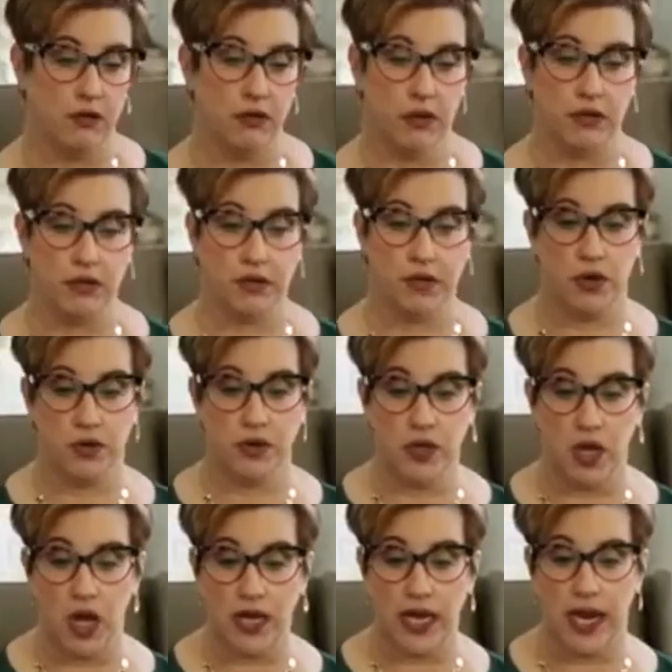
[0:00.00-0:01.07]
rose gold
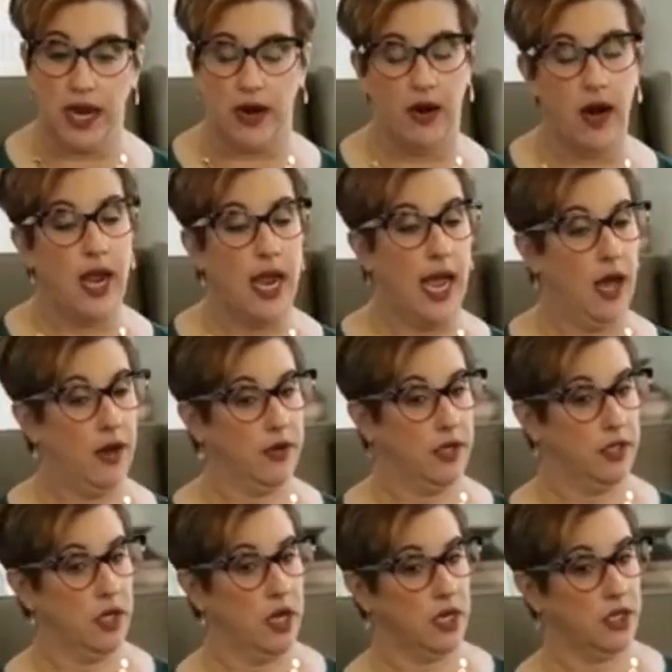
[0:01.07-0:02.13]
long hair. How
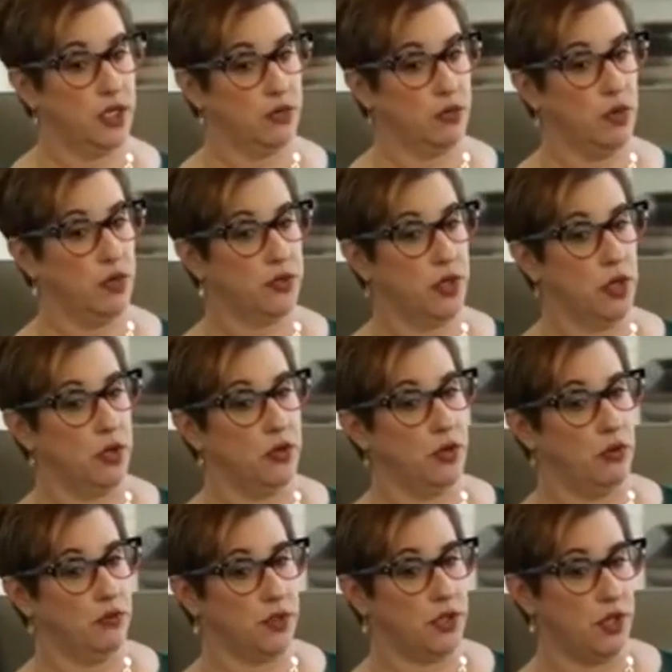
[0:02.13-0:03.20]
long does rose gold
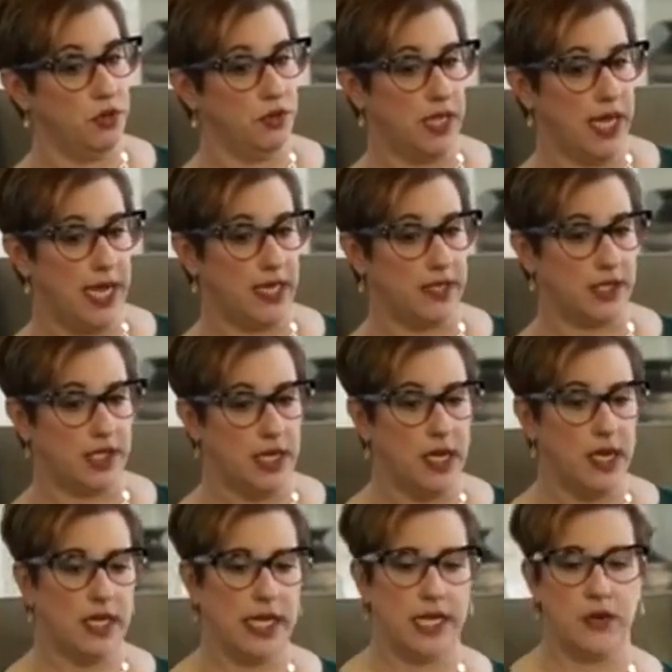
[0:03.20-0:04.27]
overtone last?
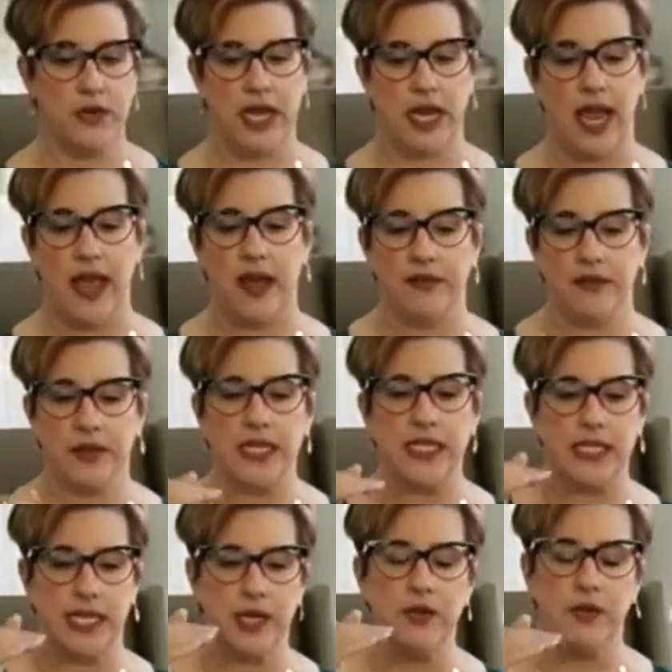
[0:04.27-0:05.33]
Like, you get every
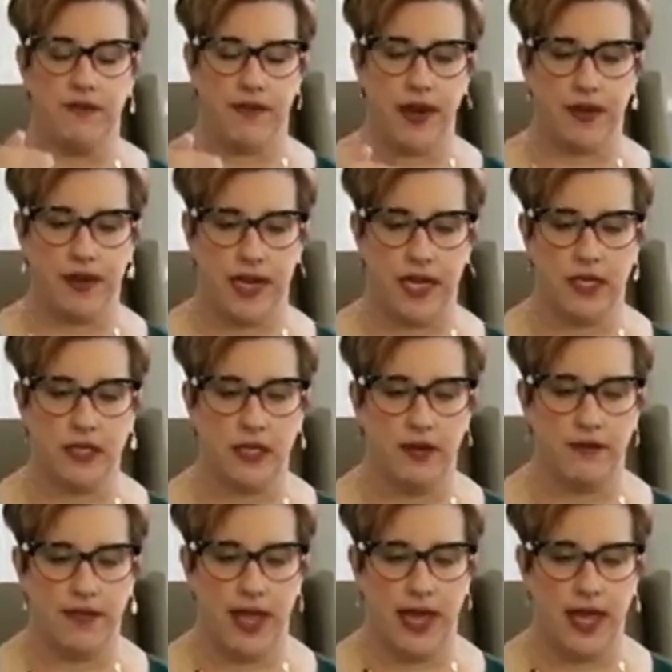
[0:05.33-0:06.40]
single variant
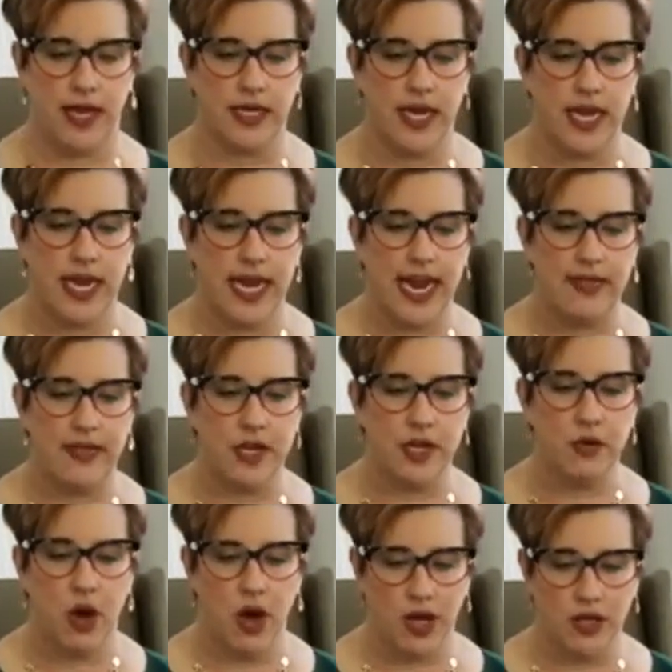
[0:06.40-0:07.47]
of that. And then
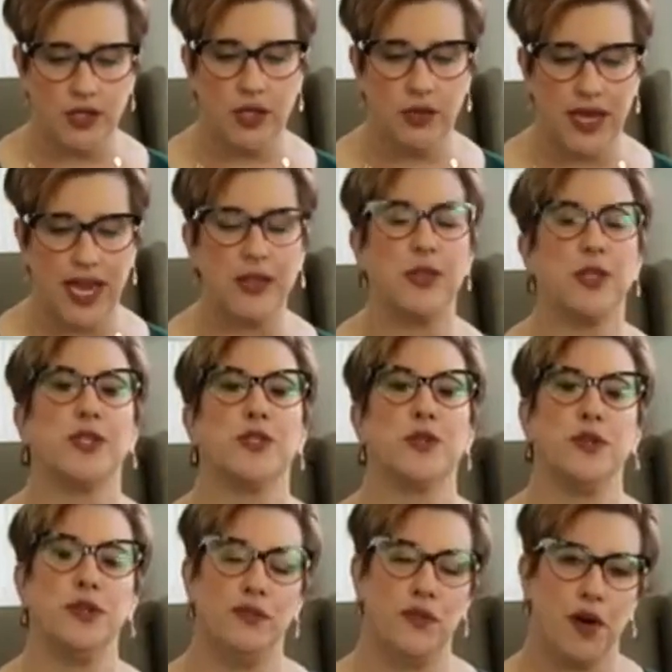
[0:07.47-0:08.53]
you also get the
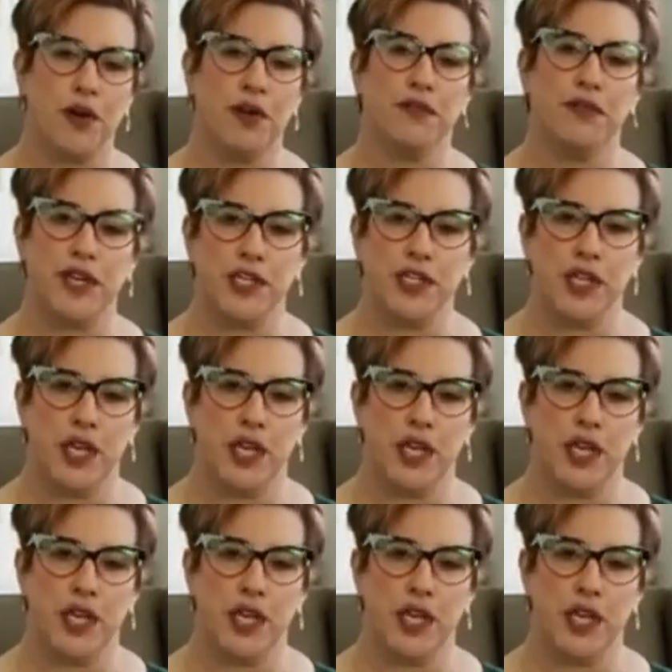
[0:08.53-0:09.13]
search volume for each